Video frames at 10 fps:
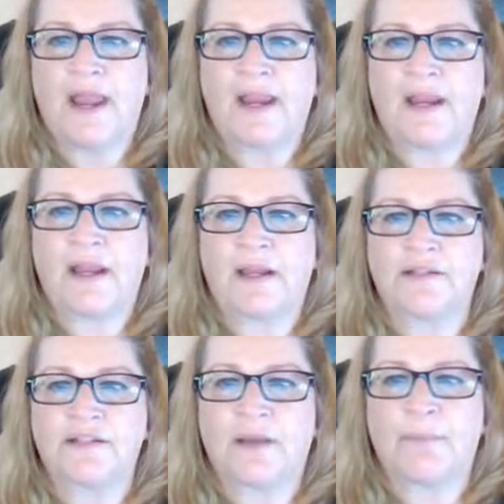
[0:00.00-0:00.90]

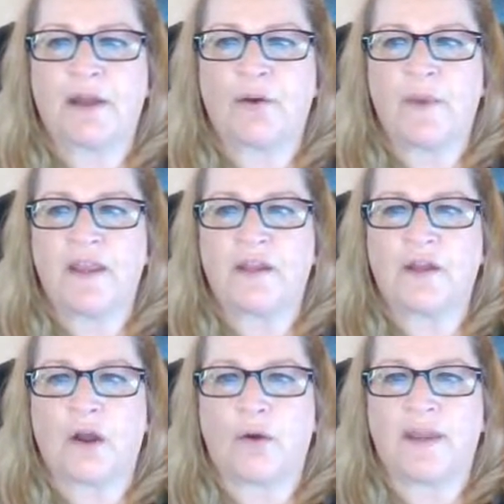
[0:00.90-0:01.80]
And about a week
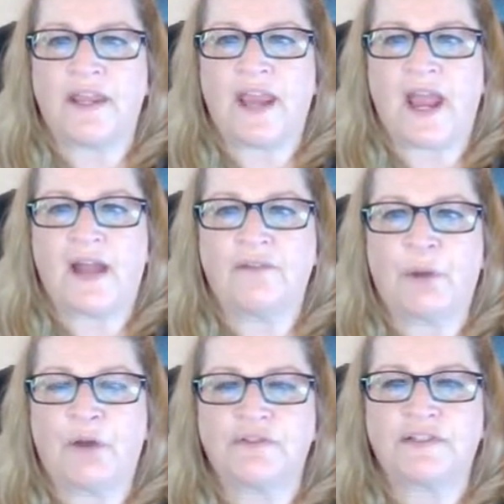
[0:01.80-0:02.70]
ago, he had
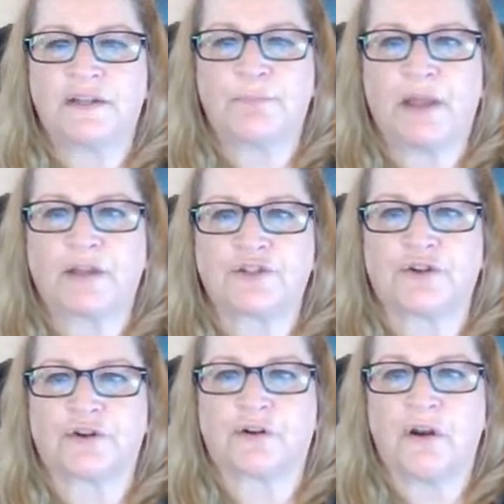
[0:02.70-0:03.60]
posted a
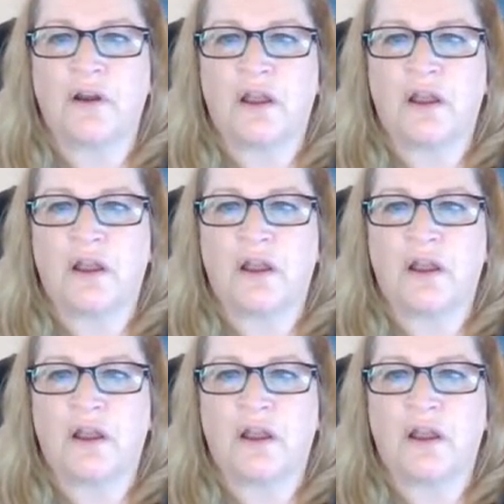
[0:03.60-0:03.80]
picture